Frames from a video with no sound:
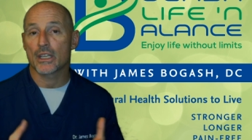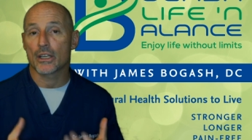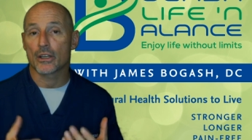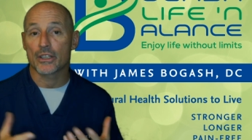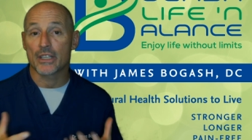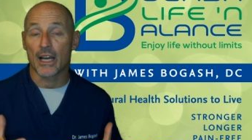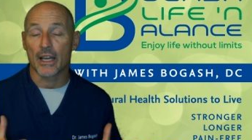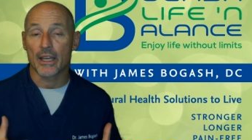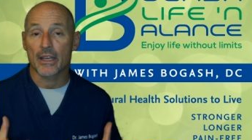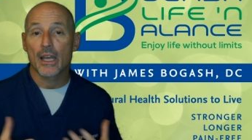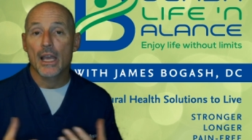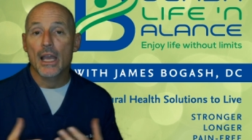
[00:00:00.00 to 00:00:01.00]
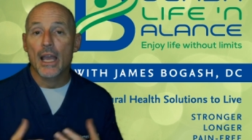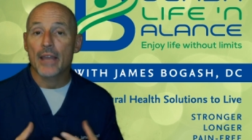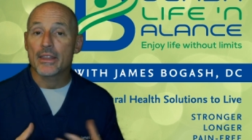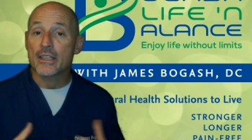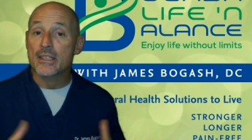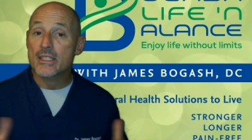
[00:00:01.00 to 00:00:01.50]
in our diet.
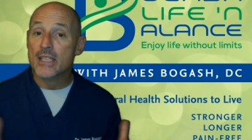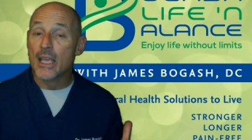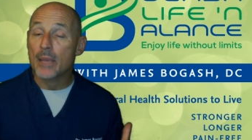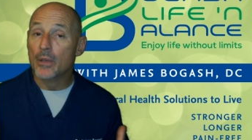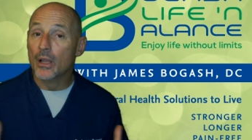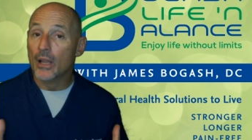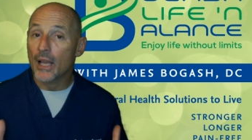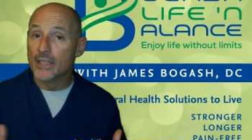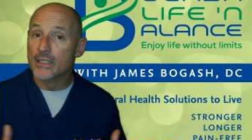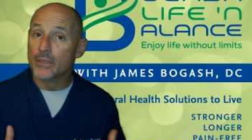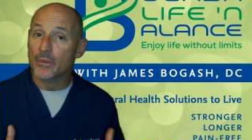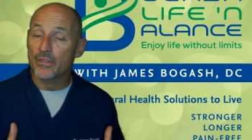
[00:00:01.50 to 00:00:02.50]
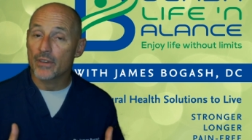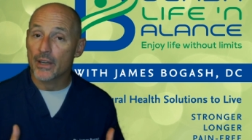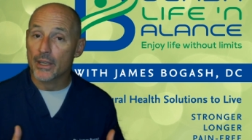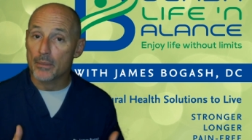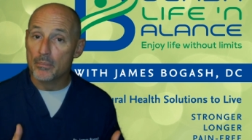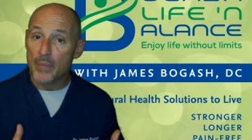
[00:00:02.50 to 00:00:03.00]
And this same class that we
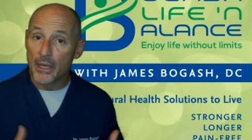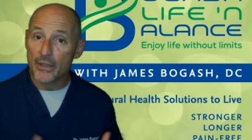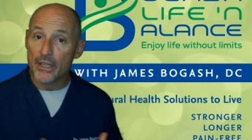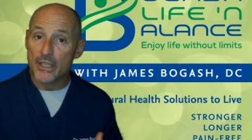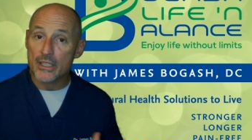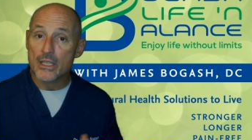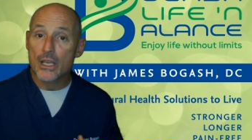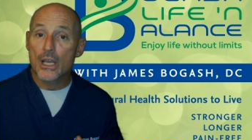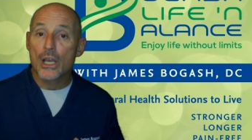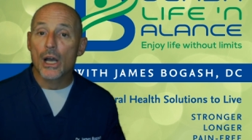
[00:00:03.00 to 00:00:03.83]
find in berries,